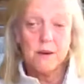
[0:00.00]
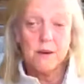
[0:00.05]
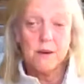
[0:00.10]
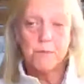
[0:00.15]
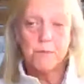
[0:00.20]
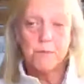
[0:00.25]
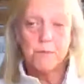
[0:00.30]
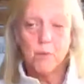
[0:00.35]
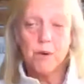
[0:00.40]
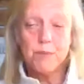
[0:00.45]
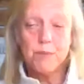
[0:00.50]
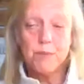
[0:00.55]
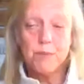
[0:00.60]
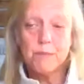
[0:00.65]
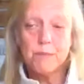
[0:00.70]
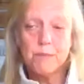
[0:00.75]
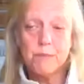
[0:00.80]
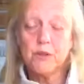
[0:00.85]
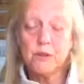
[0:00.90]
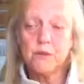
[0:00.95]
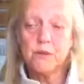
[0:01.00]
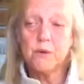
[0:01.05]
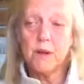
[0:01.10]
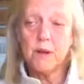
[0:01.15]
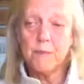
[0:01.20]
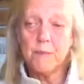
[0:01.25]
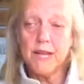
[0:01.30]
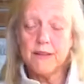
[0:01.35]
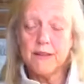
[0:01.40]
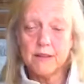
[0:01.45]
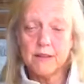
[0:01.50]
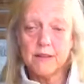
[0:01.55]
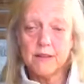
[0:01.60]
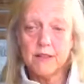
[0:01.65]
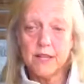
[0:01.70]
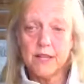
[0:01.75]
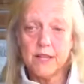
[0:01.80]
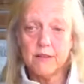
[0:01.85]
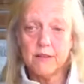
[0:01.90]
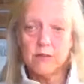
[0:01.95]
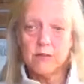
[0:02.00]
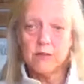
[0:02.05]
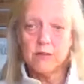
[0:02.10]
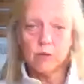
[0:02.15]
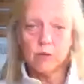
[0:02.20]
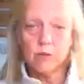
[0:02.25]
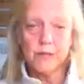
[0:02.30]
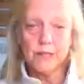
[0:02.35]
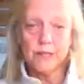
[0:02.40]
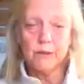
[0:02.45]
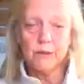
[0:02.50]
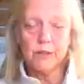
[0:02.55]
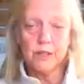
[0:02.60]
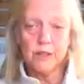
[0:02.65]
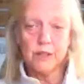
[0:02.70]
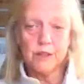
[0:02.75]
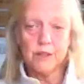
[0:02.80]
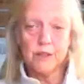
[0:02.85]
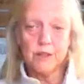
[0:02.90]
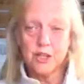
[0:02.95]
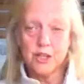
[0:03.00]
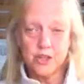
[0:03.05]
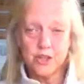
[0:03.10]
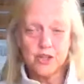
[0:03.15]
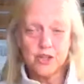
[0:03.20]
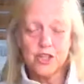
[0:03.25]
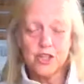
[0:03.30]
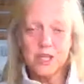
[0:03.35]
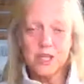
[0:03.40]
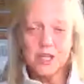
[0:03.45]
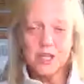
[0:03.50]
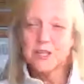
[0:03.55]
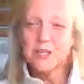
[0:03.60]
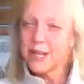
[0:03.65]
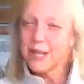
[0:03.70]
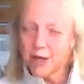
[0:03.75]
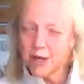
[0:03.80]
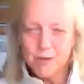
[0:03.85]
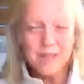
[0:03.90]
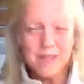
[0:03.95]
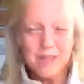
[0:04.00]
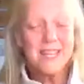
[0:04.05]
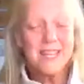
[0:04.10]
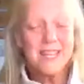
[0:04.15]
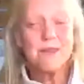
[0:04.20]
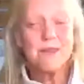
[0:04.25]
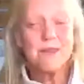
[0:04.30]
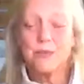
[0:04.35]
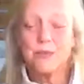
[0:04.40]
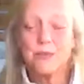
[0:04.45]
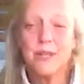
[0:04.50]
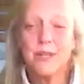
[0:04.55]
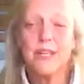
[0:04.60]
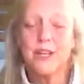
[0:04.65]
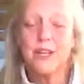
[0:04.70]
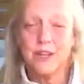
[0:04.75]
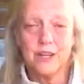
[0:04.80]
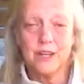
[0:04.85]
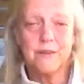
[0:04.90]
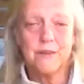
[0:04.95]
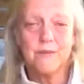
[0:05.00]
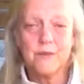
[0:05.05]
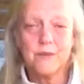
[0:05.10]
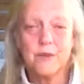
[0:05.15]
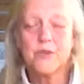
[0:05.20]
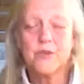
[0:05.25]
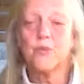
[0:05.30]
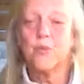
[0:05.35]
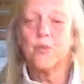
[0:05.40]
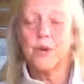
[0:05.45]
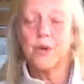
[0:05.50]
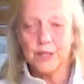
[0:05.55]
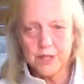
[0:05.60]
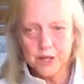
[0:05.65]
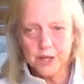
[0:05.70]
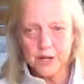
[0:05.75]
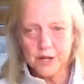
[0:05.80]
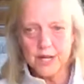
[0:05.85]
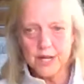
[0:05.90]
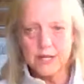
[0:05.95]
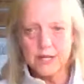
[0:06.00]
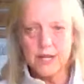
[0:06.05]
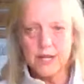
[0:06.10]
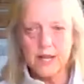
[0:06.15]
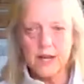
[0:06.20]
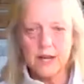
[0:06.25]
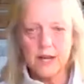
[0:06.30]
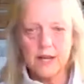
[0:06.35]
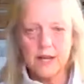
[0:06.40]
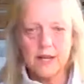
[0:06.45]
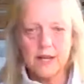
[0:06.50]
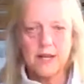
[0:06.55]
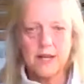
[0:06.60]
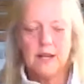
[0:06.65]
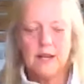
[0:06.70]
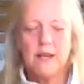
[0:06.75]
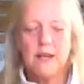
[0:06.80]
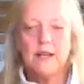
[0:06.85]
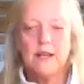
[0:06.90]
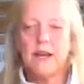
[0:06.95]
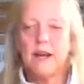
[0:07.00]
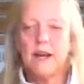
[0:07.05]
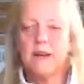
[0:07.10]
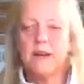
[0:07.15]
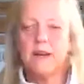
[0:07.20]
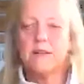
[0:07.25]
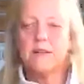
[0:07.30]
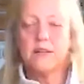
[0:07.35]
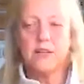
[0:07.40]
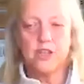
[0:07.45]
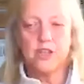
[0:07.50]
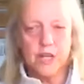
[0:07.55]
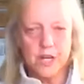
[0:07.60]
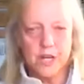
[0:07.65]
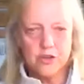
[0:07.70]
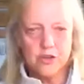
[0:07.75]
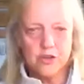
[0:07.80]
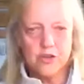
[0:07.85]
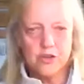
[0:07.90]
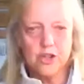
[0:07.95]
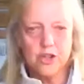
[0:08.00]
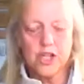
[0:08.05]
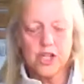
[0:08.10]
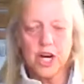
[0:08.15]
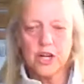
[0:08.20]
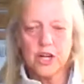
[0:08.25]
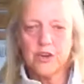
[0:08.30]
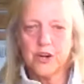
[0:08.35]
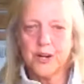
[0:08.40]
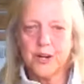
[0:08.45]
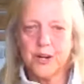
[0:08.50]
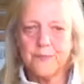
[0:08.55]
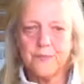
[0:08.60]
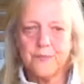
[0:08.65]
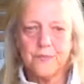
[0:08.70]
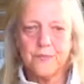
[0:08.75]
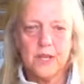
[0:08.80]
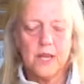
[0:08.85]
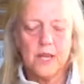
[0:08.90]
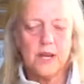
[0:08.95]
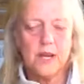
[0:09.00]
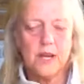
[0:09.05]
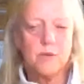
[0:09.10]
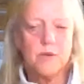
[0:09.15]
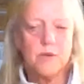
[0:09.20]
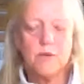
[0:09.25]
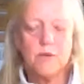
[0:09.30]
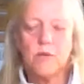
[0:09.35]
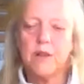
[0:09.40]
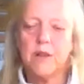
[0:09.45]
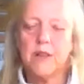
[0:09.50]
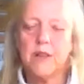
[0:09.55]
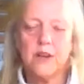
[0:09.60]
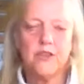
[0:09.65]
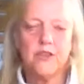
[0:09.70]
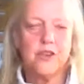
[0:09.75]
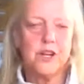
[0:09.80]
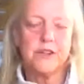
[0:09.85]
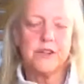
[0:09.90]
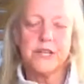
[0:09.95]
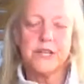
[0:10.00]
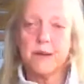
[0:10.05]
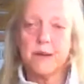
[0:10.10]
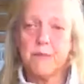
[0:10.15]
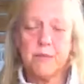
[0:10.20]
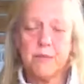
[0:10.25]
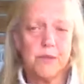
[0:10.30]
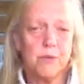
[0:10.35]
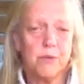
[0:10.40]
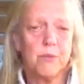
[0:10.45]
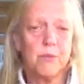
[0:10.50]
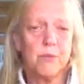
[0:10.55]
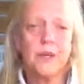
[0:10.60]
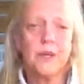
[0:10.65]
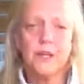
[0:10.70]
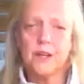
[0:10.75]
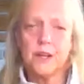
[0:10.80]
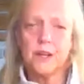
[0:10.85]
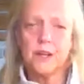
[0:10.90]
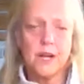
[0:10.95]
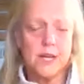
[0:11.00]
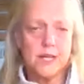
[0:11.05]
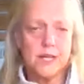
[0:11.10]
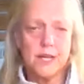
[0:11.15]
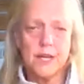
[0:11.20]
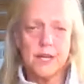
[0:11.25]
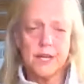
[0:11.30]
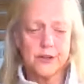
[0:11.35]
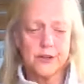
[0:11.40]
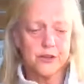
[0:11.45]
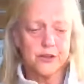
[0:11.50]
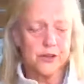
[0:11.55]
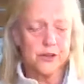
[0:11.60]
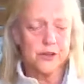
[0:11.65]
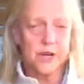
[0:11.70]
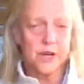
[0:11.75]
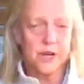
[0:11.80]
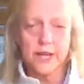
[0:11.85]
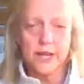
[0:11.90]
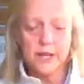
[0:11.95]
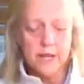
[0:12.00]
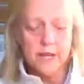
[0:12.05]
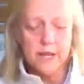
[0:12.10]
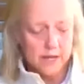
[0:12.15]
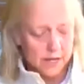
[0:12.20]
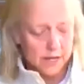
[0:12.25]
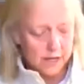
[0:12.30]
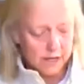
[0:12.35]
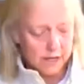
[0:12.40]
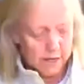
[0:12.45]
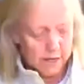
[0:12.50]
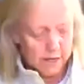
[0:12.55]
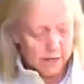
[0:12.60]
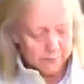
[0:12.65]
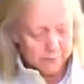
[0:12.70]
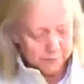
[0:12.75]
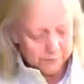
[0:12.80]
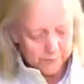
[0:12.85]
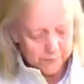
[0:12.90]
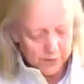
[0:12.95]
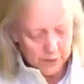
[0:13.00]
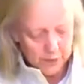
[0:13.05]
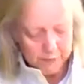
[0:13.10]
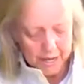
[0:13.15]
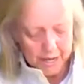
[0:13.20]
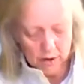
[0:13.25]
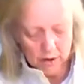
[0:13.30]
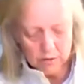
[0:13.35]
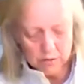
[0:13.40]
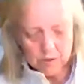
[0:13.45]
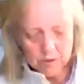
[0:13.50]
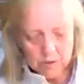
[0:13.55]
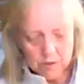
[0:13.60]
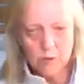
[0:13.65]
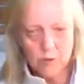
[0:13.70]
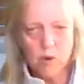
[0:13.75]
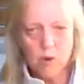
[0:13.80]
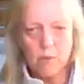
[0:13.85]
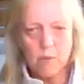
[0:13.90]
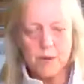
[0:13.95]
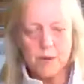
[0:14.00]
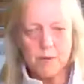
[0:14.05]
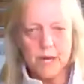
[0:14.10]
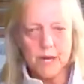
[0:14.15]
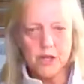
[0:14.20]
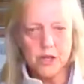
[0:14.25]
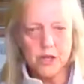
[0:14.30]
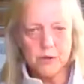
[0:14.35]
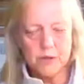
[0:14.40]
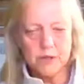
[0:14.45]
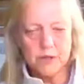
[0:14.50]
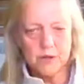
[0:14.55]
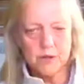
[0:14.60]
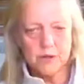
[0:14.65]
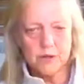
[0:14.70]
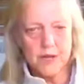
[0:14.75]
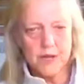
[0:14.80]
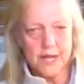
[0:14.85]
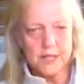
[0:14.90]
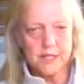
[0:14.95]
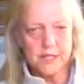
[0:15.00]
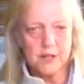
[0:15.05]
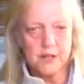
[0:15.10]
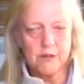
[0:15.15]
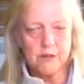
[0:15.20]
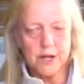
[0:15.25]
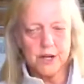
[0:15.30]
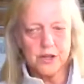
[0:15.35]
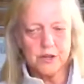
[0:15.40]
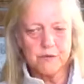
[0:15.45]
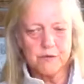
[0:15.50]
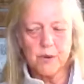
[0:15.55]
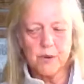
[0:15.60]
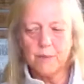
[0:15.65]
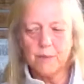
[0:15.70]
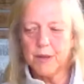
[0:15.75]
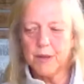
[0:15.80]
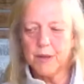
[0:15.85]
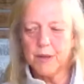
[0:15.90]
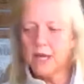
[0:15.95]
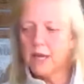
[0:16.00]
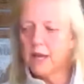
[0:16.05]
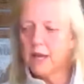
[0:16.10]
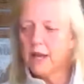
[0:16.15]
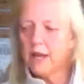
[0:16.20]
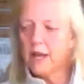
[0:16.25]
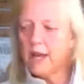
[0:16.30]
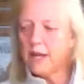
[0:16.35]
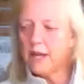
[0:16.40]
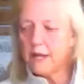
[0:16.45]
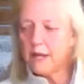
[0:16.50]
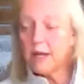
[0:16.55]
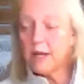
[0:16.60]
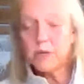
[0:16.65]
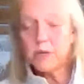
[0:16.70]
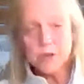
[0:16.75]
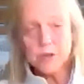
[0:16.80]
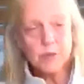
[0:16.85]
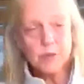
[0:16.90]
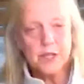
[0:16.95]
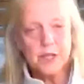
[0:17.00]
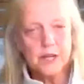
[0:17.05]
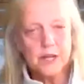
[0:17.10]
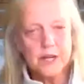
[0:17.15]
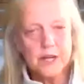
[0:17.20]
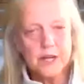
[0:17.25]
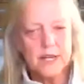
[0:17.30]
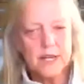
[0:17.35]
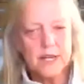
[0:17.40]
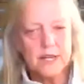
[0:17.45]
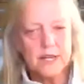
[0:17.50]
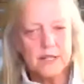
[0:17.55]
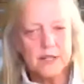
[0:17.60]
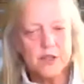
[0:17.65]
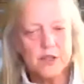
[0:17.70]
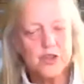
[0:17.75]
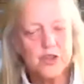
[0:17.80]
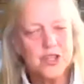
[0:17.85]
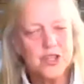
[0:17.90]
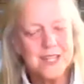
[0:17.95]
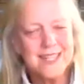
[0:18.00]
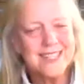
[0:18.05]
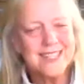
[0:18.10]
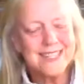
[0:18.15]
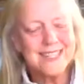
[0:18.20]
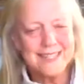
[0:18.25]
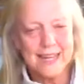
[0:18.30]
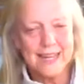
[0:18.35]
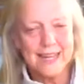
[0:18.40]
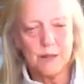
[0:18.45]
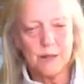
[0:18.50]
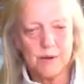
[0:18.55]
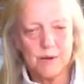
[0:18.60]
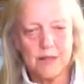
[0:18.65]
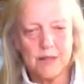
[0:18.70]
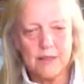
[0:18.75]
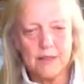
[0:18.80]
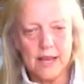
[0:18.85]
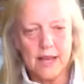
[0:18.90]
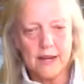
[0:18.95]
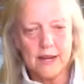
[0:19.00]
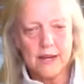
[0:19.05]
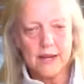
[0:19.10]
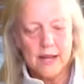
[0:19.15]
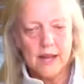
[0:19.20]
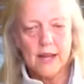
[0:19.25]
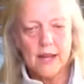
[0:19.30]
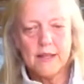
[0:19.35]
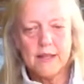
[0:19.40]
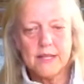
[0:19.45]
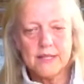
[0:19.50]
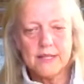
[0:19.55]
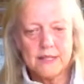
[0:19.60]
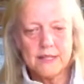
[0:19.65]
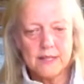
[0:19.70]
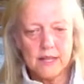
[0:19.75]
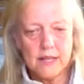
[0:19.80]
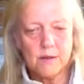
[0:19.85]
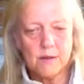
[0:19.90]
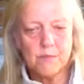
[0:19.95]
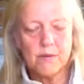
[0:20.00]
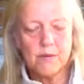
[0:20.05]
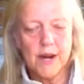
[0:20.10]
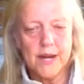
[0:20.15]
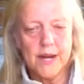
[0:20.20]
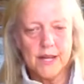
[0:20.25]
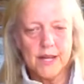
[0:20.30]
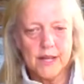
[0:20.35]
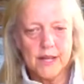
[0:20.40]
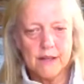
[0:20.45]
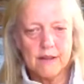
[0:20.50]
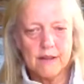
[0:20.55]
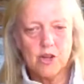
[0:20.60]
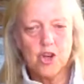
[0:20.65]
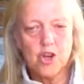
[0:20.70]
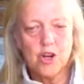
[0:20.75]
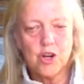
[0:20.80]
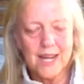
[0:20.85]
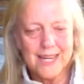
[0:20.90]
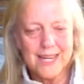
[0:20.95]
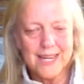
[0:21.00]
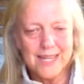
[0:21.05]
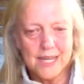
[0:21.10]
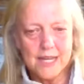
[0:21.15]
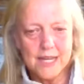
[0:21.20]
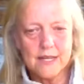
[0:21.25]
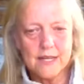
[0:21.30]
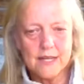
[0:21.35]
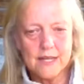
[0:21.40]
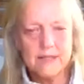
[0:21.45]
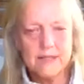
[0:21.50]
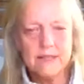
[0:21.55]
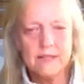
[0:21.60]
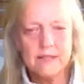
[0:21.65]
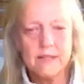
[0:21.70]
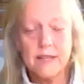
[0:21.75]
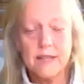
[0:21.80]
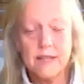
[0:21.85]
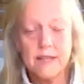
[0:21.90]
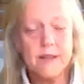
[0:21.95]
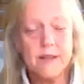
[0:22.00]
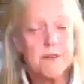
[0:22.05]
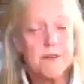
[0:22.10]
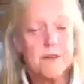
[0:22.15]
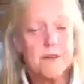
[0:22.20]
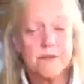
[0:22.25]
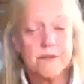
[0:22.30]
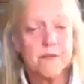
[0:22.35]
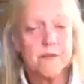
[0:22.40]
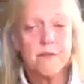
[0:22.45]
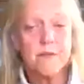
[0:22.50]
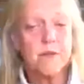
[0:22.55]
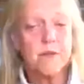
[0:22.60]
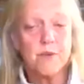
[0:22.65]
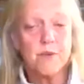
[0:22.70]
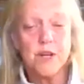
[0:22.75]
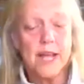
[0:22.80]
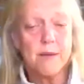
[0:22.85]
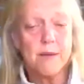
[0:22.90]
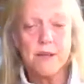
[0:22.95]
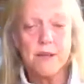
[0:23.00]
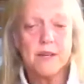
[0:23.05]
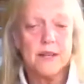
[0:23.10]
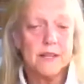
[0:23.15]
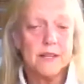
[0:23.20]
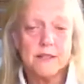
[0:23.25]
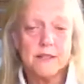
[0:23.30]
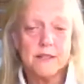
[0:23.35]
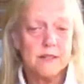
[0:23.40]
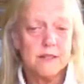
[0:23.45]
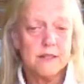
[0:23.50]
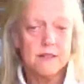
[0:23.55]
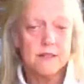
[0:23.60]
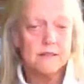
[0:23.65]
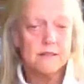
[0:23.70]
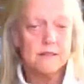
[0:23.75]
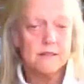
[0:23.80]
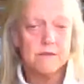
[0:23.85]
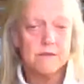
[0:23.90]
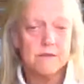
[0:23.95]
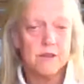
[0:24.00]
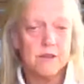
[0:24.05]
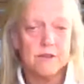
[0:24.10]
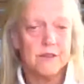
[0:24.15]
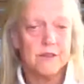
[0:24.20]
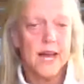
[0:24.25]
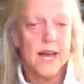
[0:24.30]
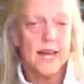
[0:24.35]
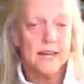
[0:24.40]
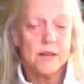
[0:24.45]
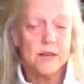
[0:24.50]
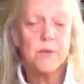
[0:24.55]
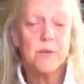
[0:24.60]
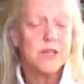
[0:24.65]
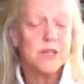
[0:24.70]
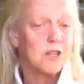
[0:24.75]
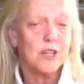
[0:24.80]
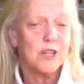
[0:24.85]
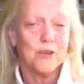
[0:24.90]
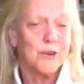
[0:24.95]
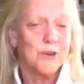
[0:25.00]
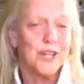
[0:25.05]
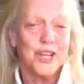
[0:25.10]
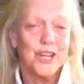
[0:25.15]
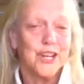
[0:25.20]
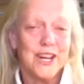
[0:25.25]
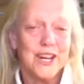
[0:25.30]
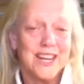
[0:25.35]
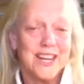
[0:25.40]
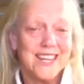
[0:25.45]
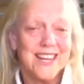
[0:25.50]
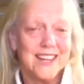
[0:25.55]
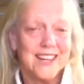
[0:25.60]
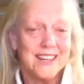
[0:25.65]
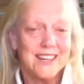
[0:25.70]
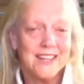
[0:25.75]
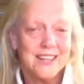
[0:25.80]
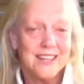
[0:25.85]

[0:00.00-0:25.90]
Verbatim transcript: But when people do amazing things or really, really good things, you just need to say, you know what, that was really good. It was a really good idea that is going to change the trajectory. You know, one of the engineers came up with a really good idea yesterday um, about, you know, what we might do in sort of the next iteration of Quibi. And it was a really good idea. So you just need to celebrate that. I think celebrating good ideas, even if even if we A/B tested and it falls flat, it was still a really good idea.